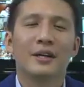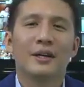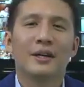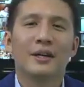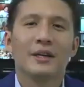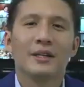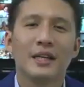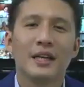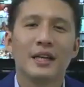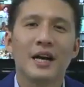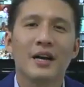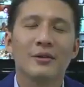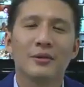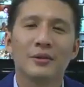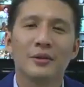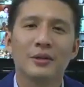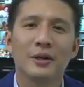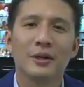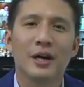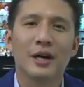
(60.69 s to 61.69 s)
Dila
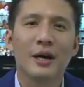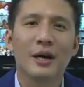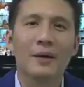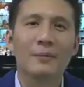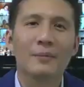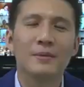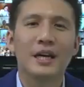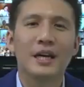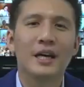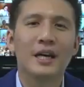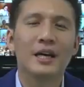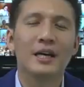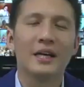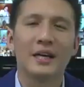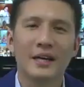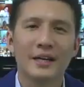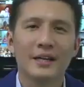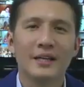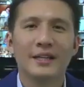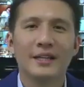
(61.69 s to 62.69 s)
going on up as a
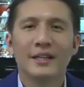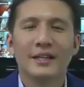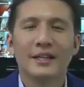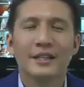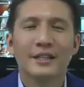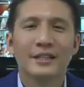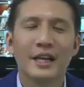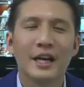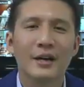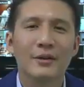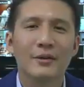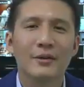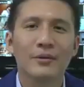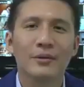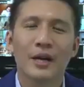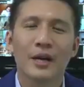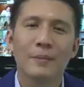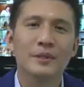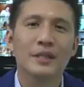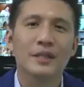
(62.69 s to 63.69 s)
Dila going
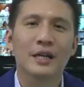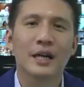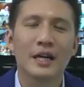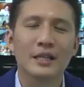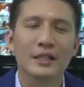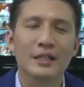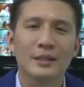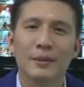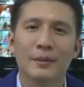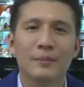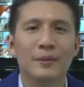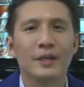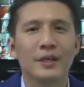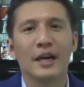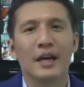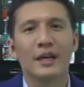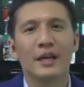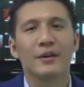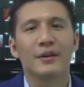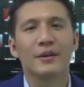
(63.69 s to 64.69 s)
up as an assembly, I
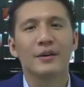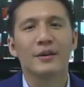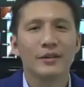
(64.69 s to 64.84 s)
know.